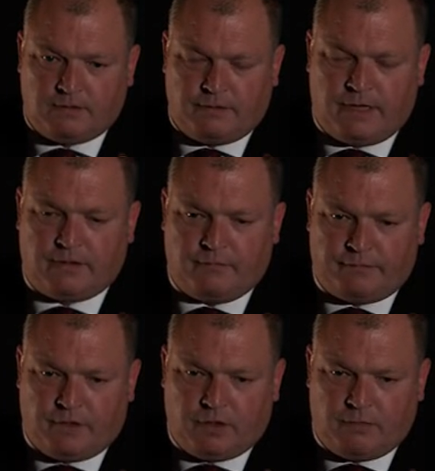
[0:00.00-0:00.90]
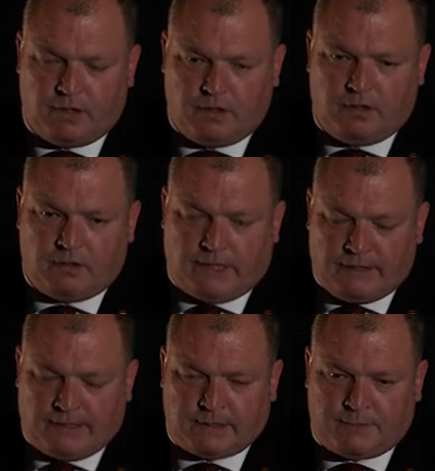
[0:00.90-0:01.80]
They then confirmed that
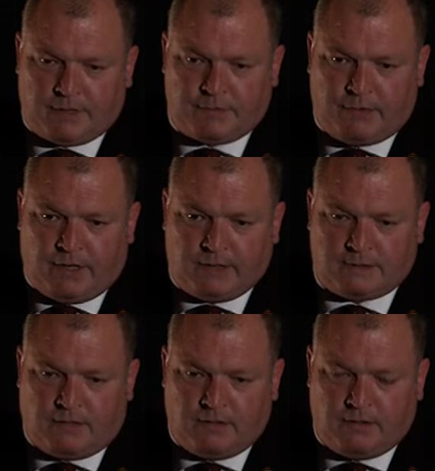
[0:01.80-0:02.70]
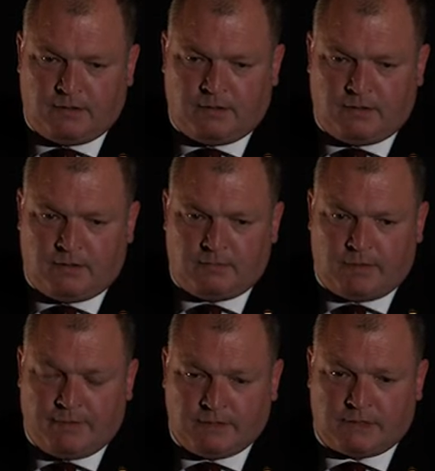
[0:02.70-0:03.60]
it had spread to my right eye,
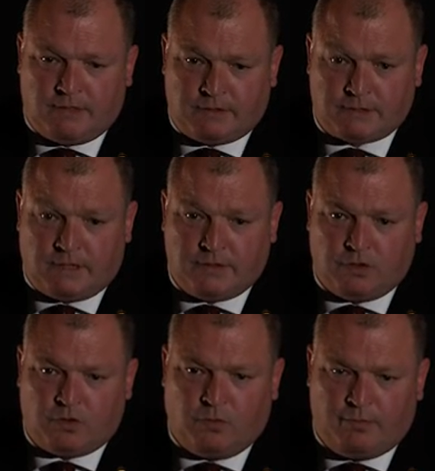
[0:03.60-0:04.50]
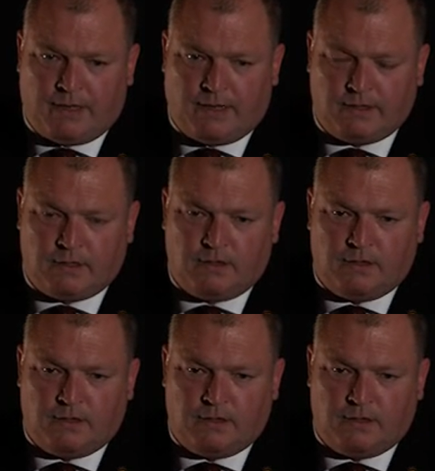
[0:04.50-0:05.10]
and basically said, you'll go blind,